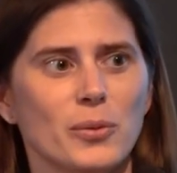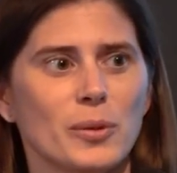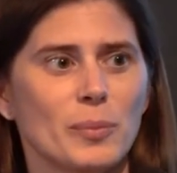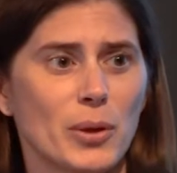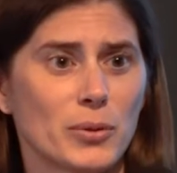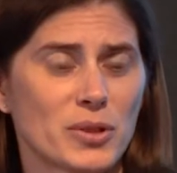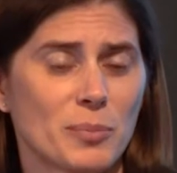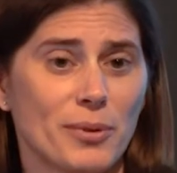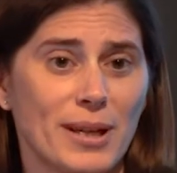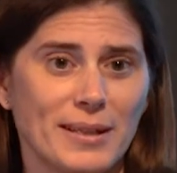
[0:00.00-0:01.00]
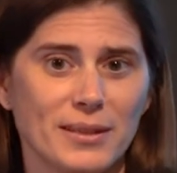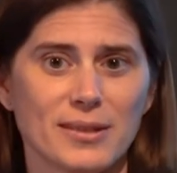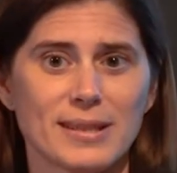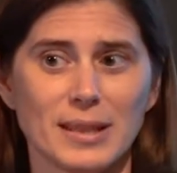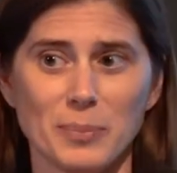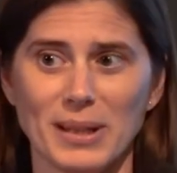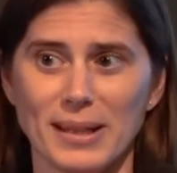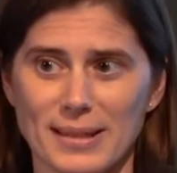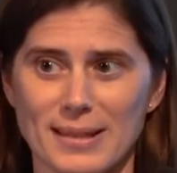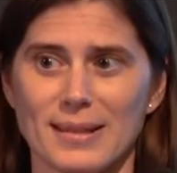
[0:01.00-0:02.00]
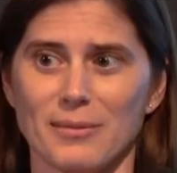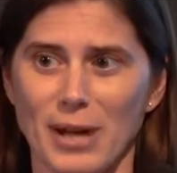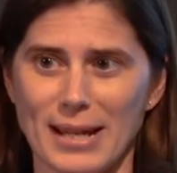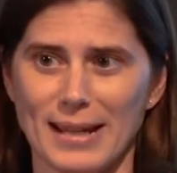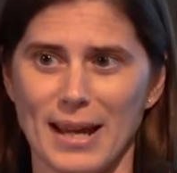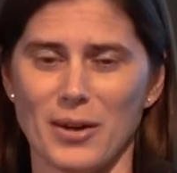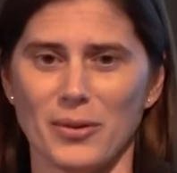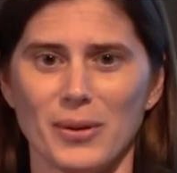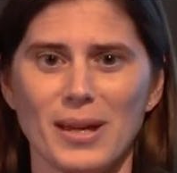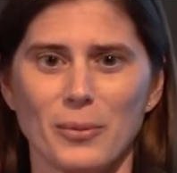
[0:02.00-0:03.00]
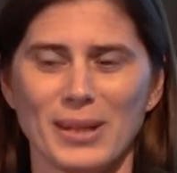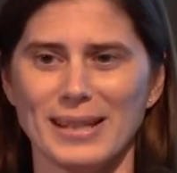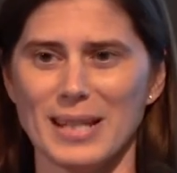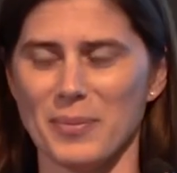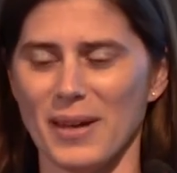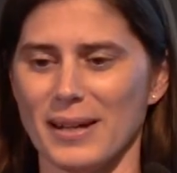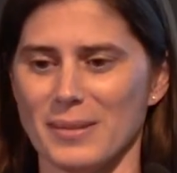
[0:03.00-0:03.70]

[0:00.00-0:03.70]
or postprandial sleepiness right now, we can keep that